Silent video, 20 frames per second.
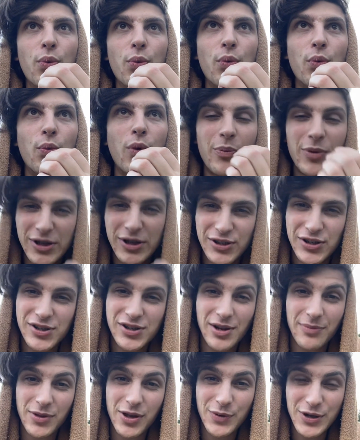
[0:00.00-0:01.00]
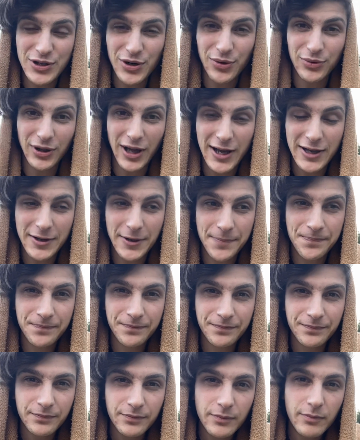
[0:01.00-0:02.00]
When we see something we don't like,
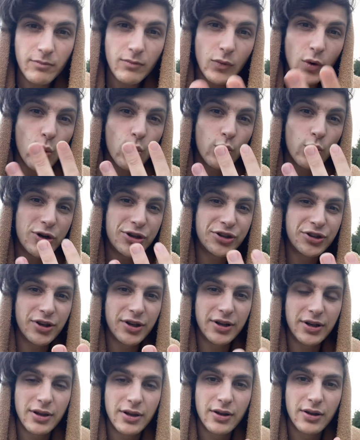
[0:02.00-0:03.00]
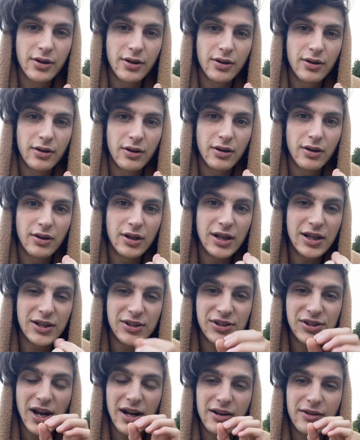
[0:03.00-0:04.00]
we should,
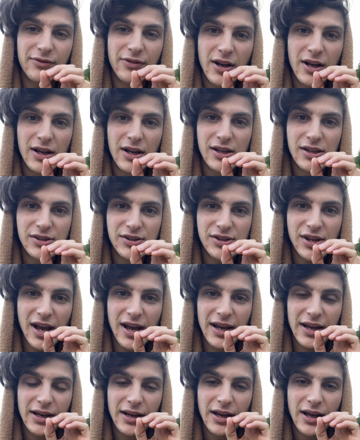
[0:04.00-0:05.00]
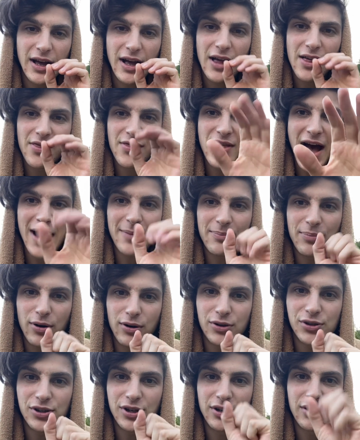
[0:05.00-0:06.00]
instead of saying that
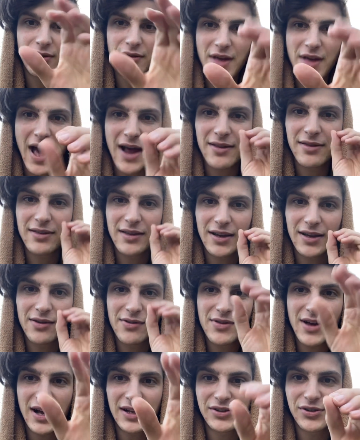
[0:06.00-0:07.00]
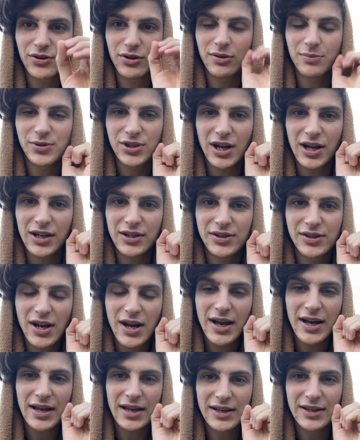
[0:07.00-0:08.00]
person, that thing, that circumstance
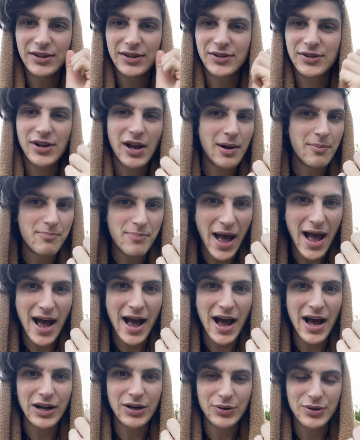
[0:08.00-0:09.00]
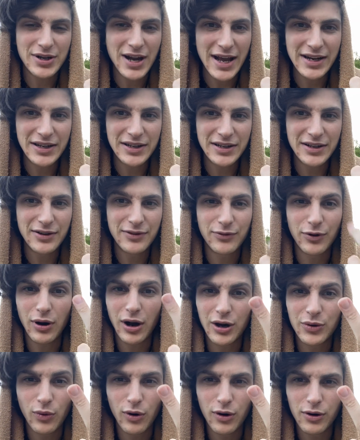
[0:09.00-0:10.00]
is bad or negative or
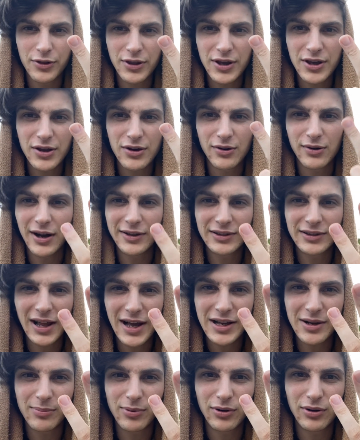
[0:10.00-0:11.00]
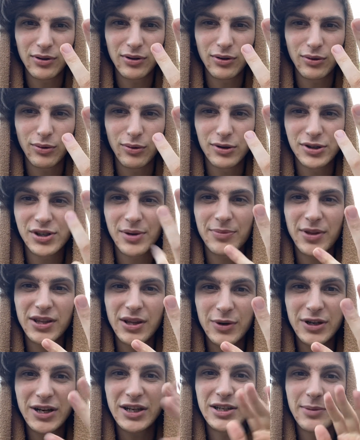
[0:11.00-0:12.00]
unworthy or unlikable or something
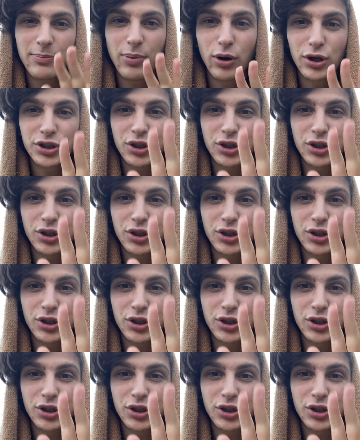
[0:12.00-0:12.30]
that we need to push